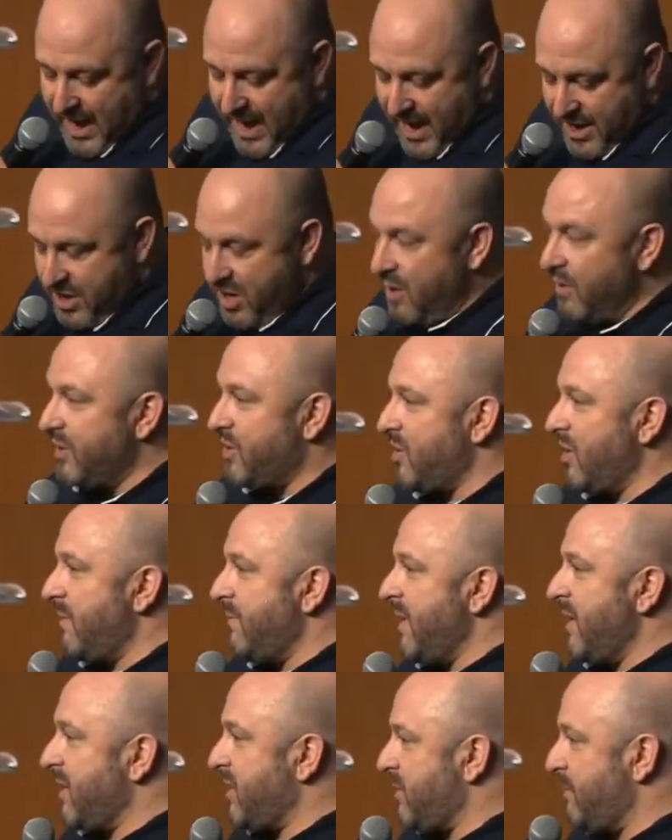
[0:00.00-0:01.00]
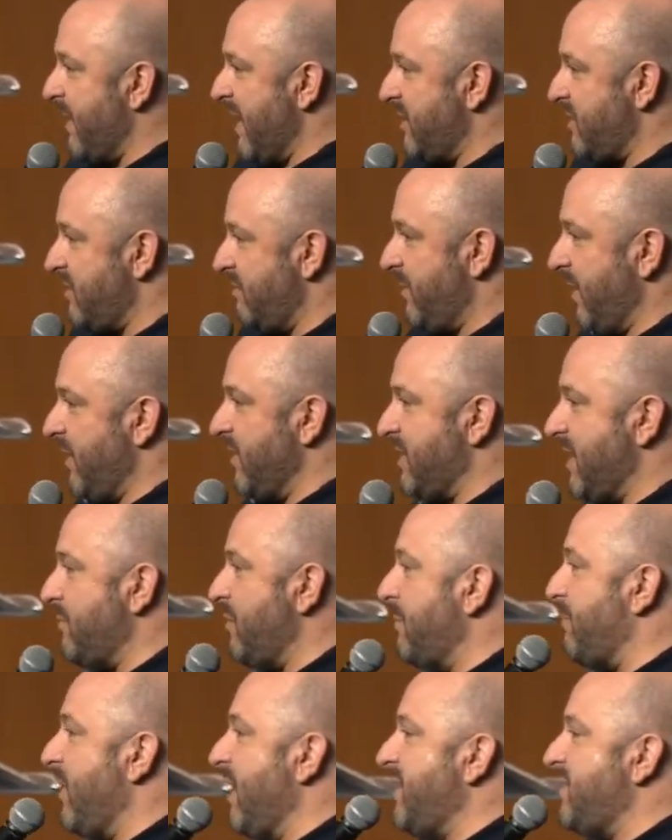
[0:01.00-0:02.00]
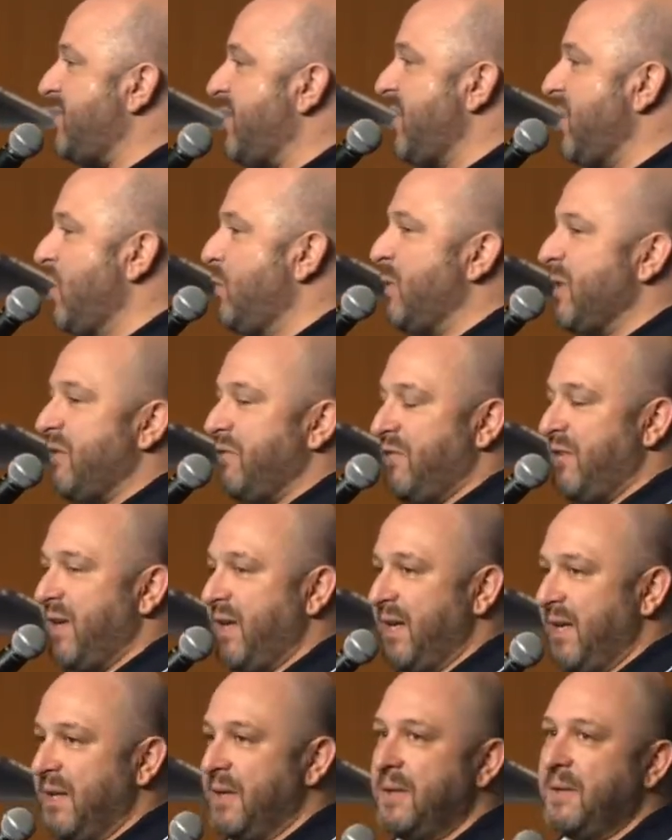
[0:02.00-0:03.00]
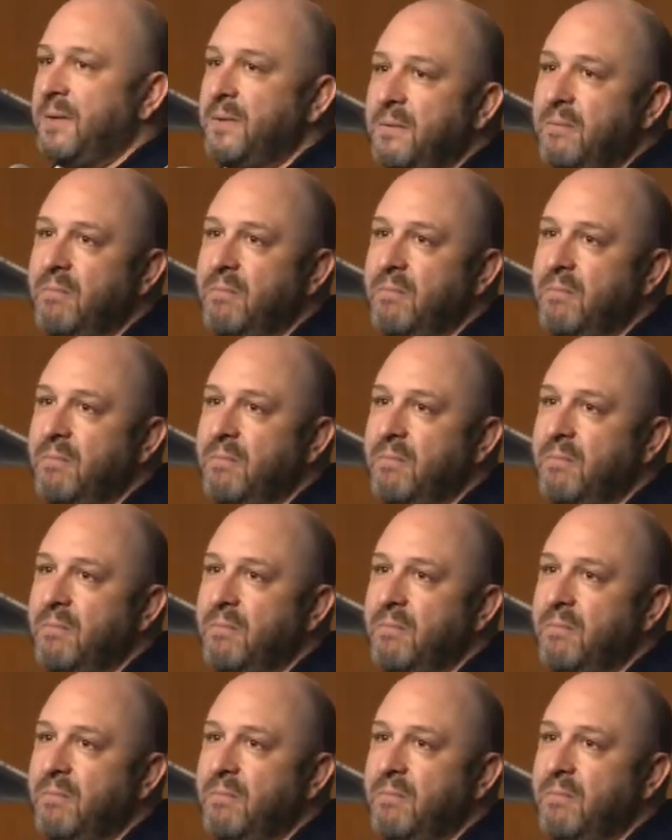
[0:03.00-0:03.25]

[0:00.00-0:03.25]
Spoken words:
I knew it should have been expensive because they replaced the U with a V.